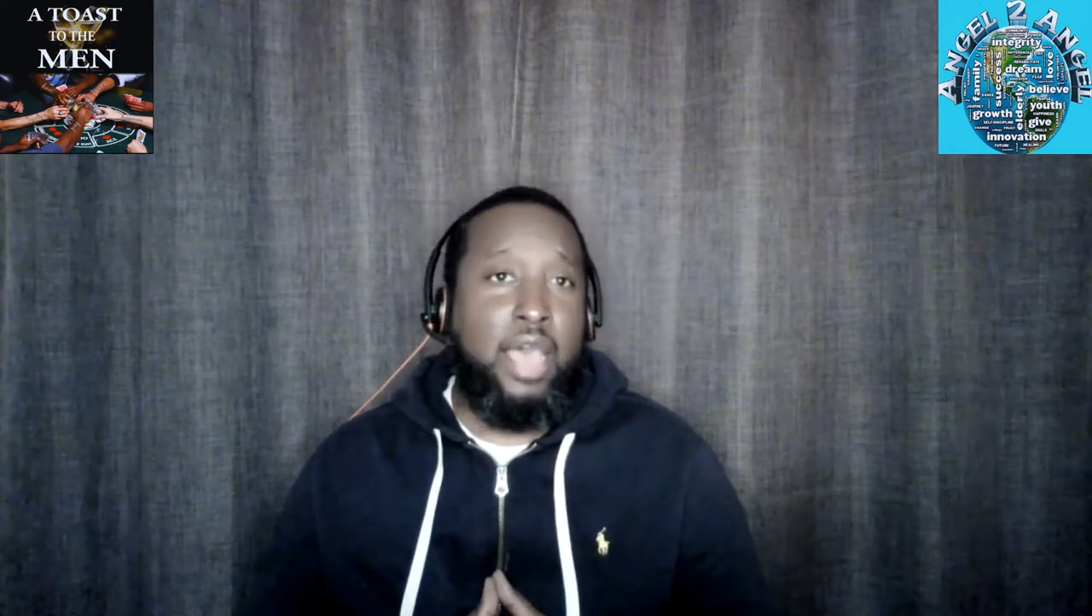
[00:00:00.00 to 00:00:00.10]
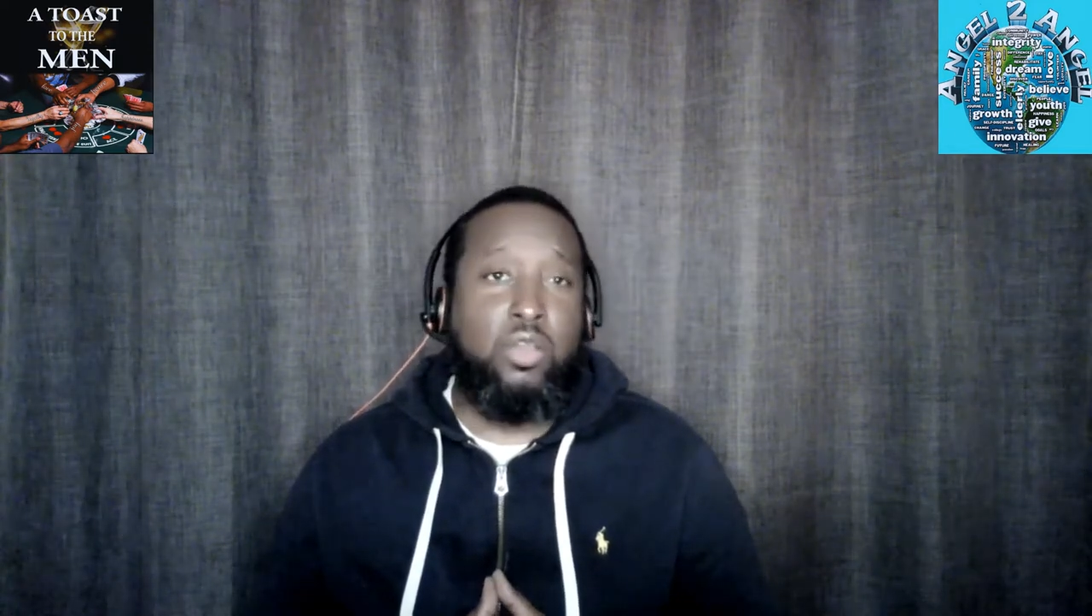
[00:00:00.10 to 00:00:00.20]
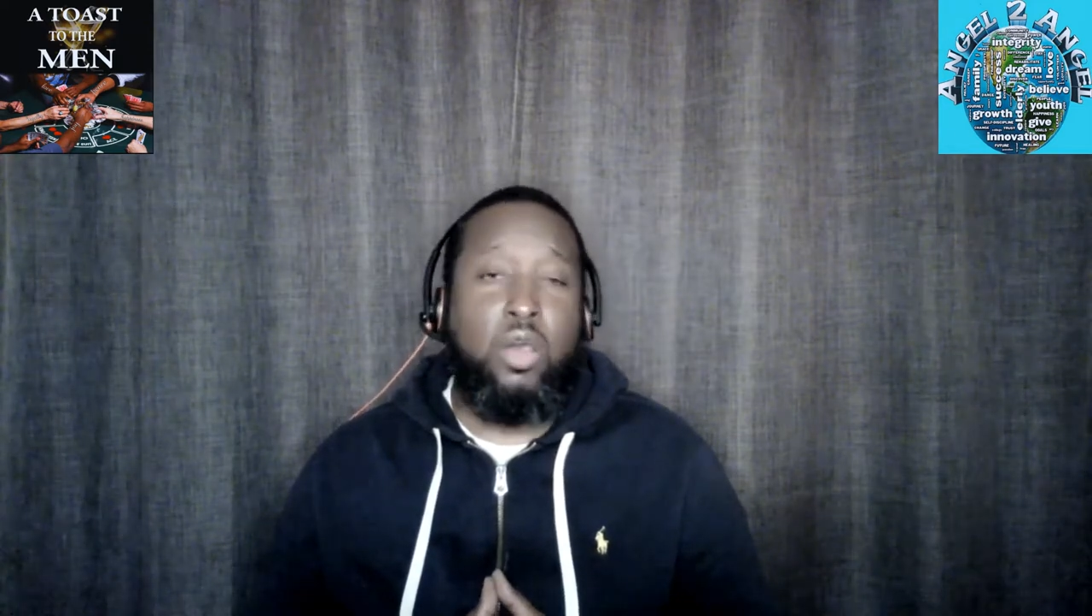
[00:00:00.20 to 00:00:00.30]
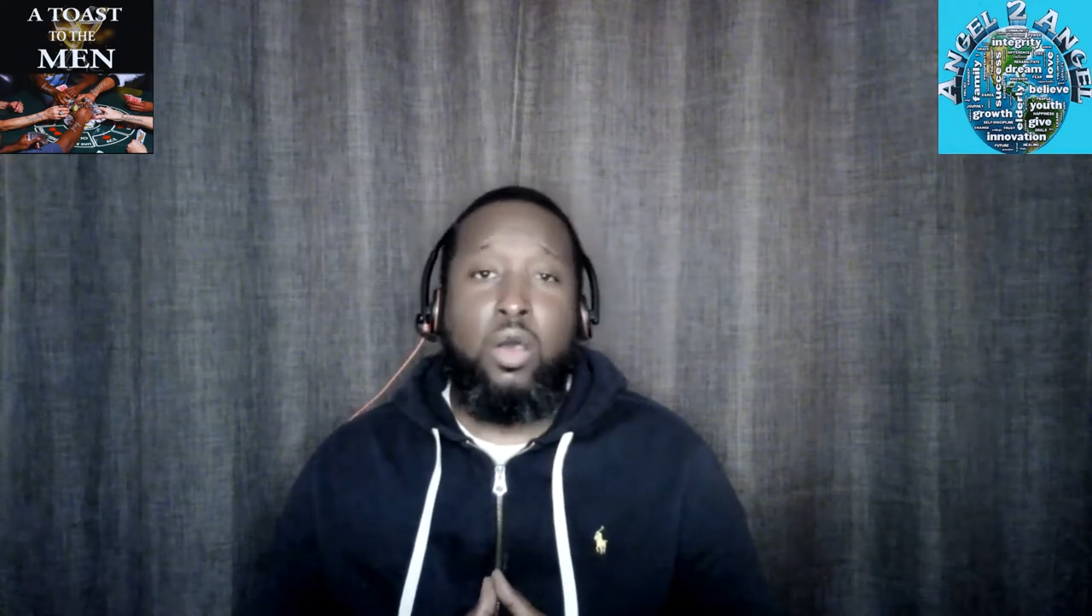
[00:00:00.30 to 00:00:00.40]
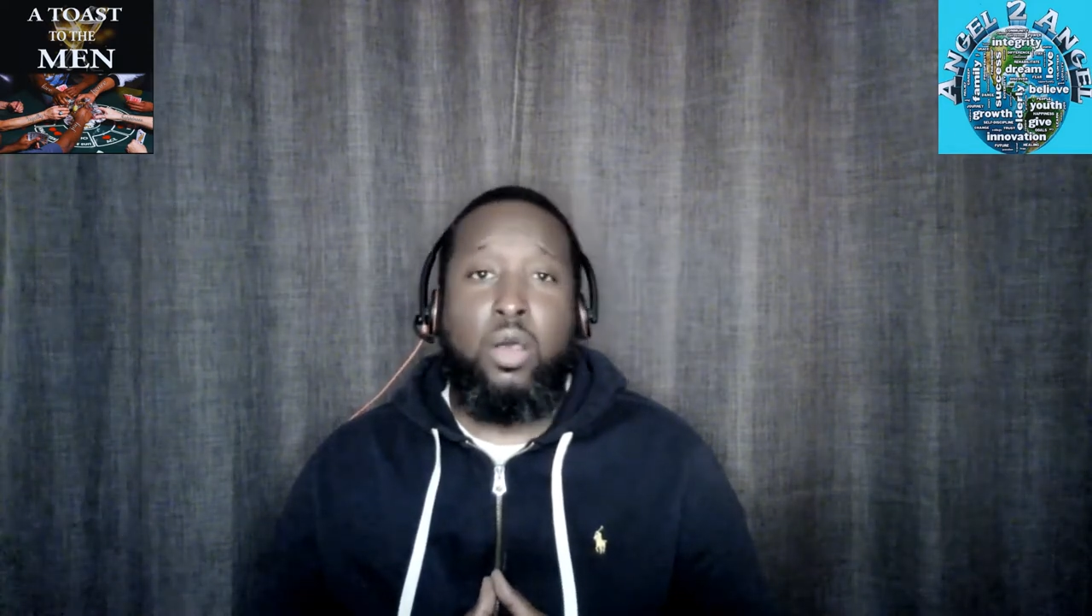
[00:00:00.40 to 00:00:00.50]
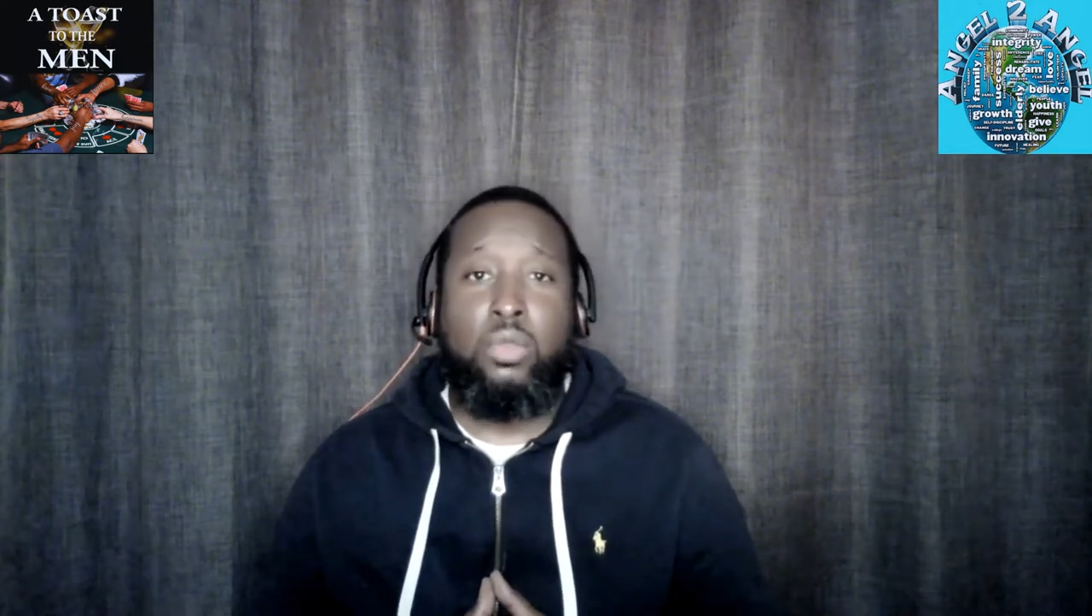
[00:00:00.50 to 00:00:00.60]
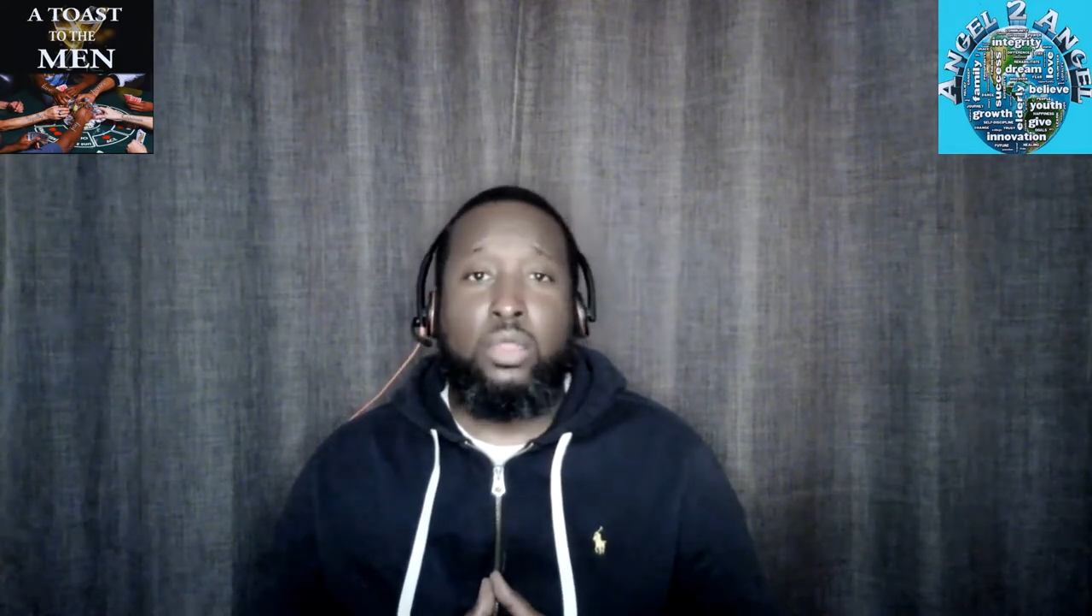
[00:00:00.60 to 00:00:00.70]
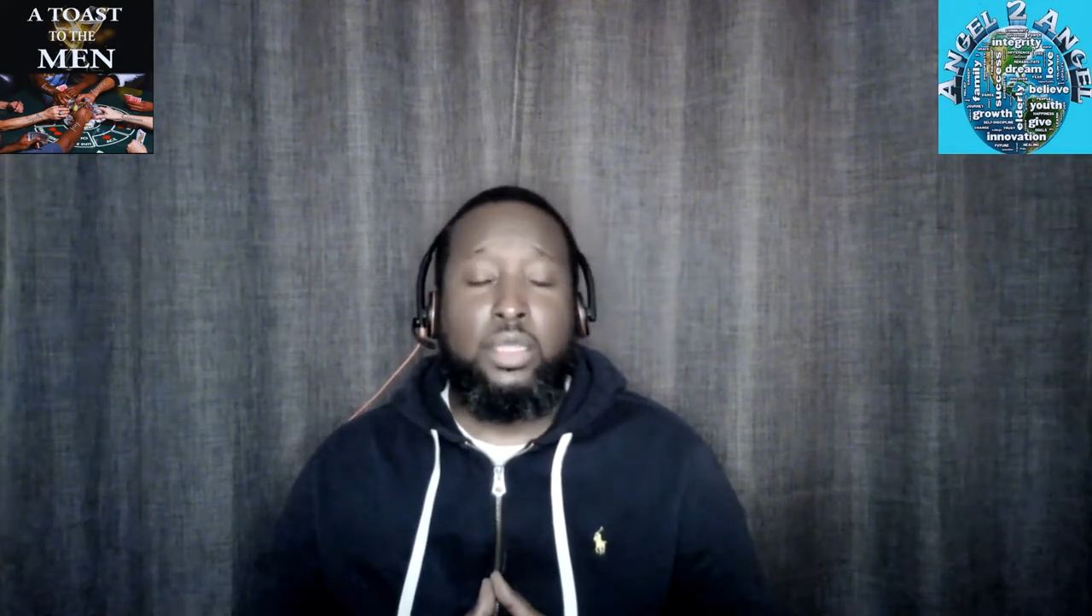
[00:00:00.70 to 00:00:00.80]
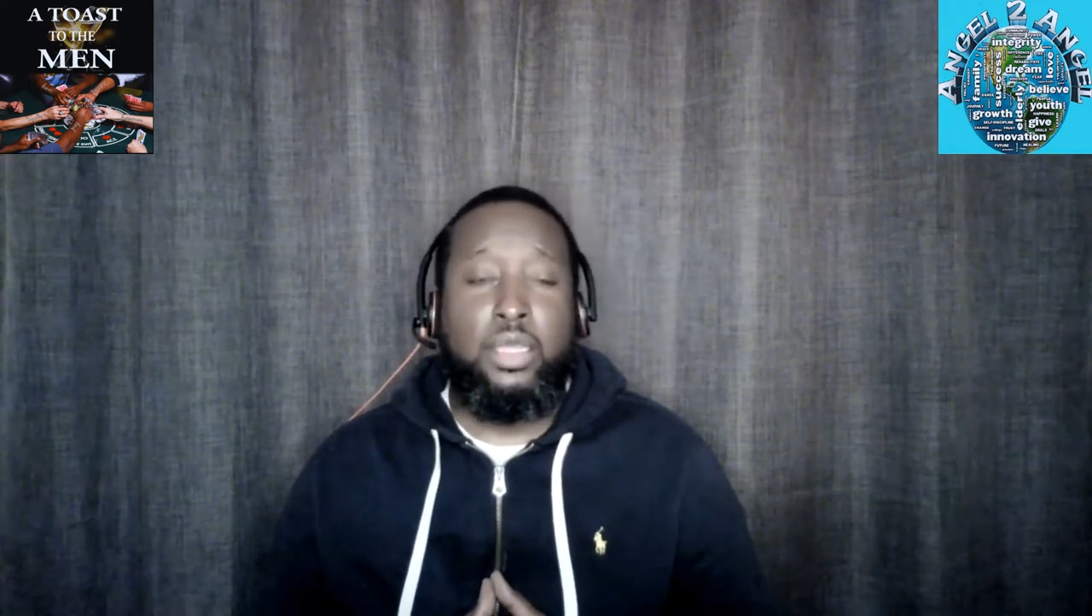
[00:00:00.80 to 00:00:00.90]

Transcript: alcohol